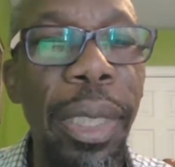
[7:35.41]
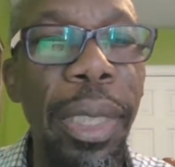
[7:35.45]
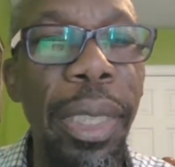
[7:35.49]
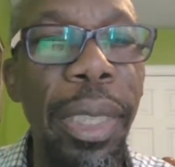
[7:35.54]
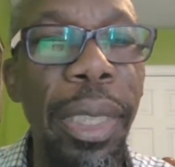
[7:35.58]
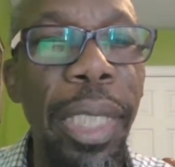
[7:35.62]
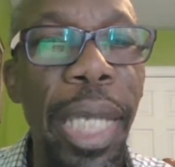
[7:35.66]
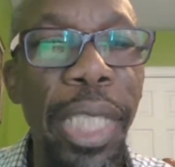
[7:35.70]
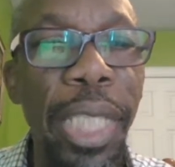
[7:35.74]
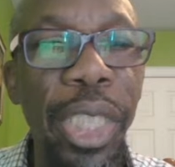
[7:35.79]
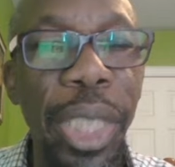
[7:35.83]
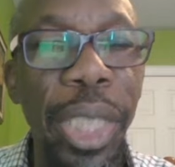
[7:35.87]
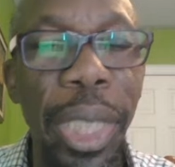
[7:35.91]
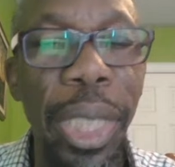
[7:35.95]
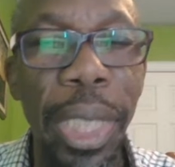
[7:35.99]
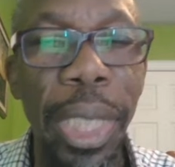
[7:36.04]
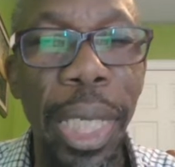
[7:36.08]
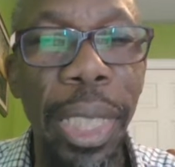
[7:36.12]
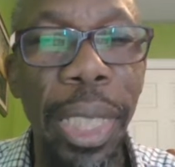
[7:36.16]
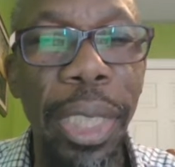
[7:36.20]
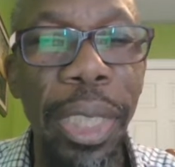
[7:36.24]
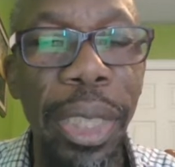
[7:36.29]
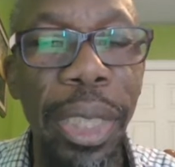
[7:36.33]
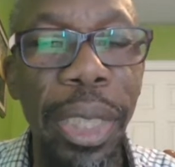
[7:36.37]

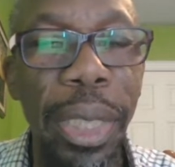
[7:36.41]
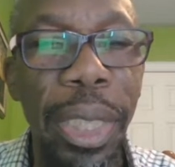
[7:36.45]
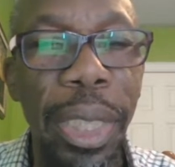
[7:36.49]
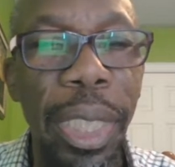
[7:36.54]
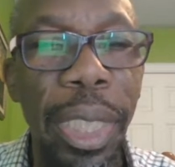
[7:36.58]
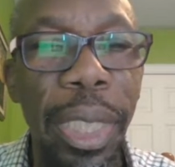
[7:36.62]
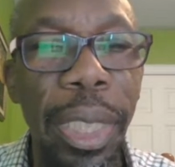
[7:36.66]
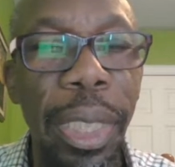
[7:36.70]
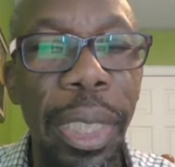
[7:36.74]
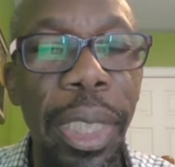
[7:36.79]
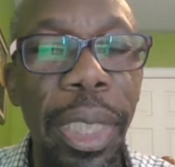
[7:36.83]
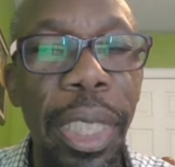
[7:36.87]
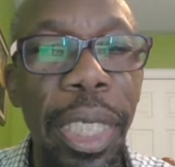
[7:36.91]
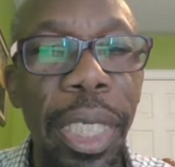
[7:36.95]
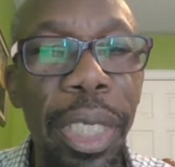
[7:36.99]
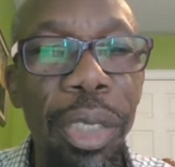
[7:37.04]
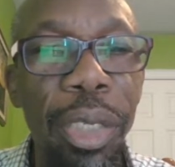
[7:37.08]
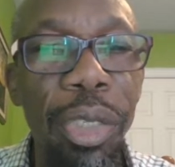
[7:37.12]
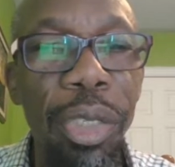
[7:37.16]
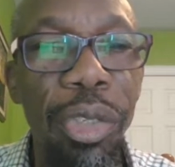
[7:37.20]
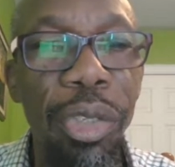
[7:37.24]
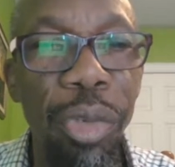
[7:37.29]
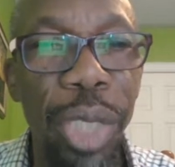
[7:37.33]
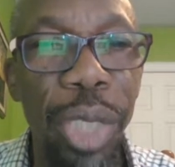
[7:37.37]
nationalistic
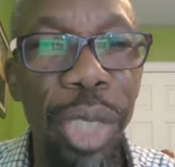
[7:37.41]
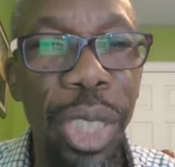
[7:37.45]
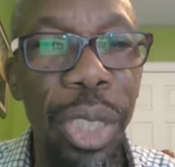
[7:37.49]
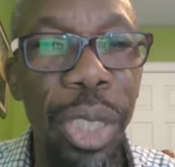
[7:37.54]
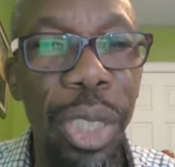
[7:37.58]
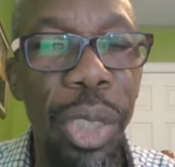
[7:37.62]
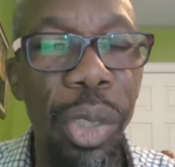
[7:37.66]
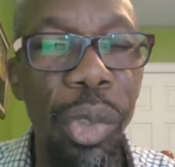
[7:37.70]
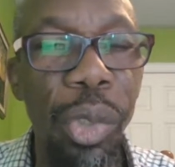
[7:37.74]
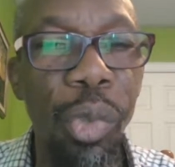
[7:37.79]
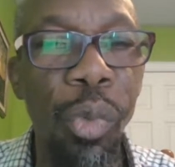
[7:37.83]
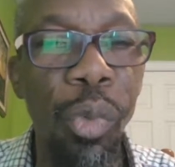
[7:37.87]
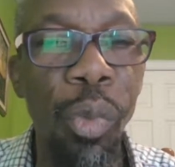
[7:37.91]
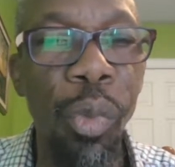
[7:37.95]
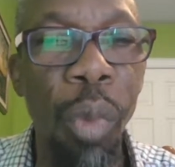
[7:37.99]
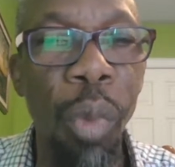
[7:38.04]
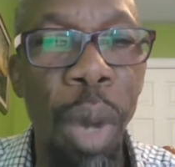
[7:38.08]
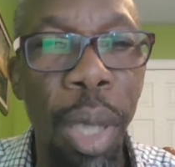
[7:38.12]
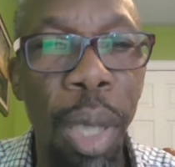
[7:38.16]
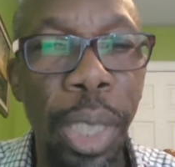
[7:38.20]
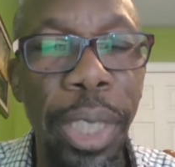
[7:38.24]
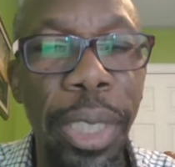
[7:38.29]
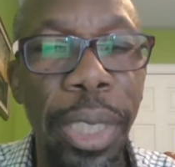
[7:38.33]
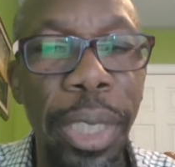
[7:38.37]
interest to
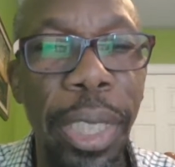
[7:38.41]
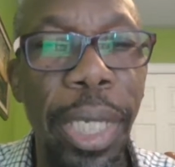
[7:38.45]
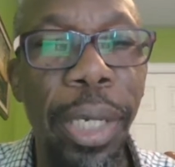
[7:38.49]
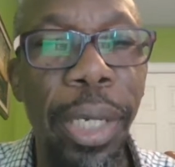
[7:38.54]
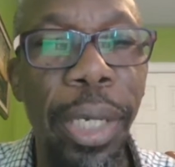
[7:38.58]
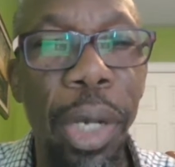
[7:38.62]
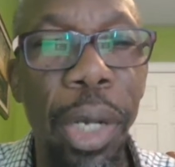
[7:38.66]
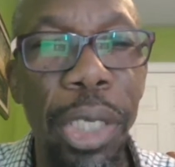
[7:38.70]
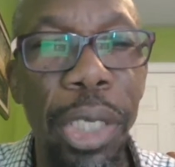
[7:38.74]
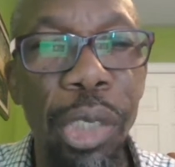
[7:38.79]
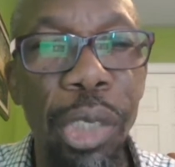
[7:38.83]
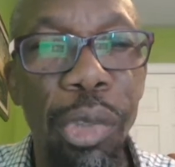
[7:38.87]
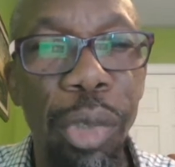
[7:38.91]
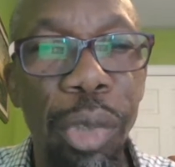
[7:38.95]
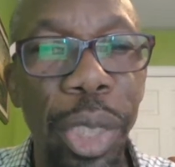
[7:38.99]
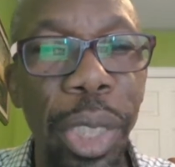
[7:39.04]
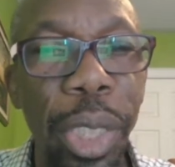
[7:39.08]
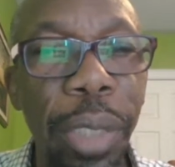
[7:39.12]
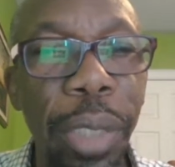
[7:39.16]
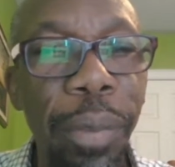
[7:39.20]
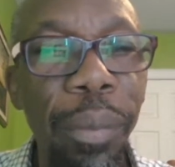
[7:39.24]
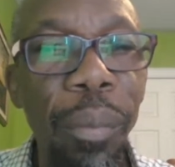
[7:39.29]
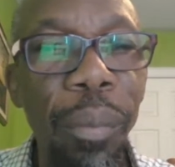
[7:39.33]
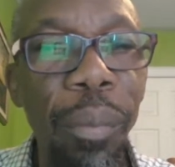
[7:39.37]
work in the country.
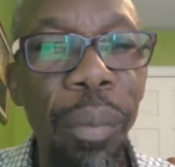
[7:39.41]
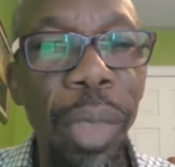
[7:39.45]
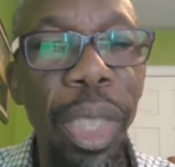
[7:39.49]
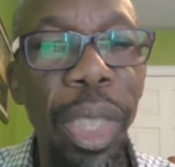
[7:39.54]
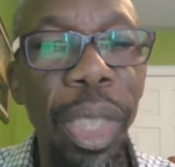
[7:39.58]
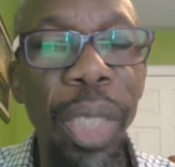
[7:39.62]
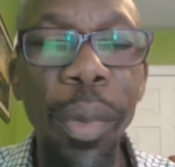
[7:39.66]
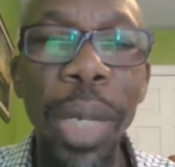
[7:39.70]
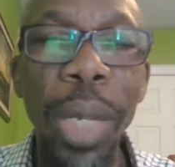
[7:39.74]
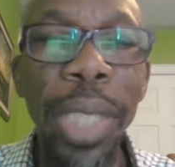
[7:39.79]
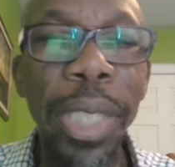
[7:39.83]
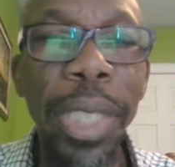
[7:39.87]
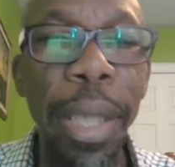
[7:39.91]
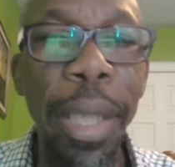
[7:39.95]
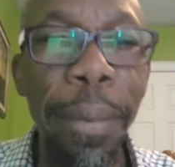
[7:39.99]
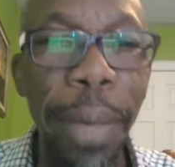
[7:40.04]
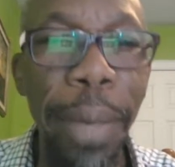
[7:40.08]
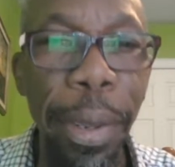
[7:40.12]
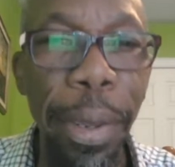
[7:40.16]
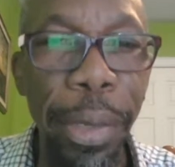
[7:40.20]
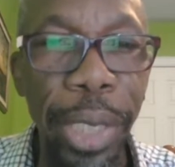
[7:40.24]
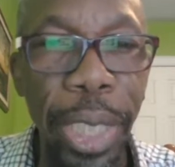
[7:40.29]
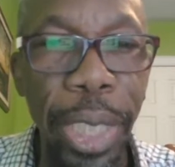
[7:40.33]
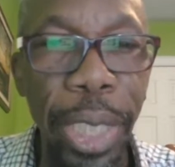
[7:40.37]
They want
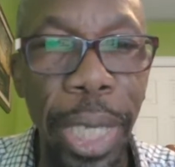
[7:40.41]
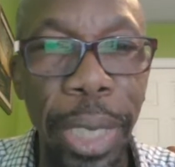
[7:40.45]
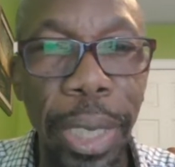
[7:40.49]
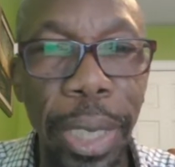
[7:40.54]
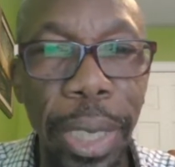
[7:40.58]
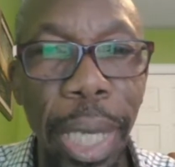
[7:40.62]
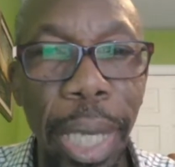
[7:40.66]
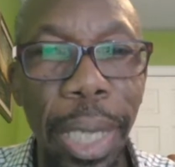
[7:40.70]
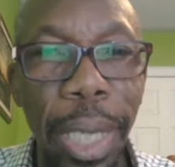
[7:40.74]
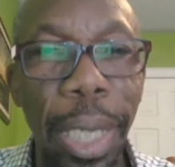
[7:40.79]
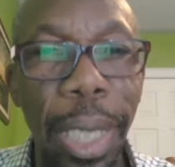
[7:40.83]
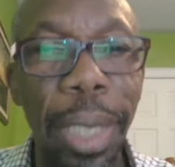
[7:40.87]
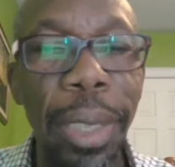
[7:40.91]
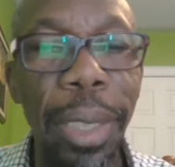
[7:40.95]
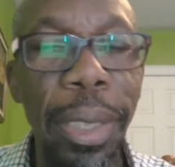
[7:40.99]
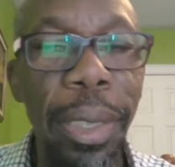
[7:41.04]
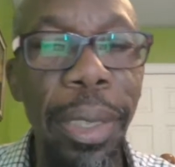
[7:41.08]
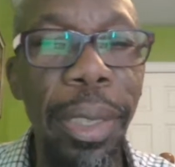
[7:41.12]
American dollar.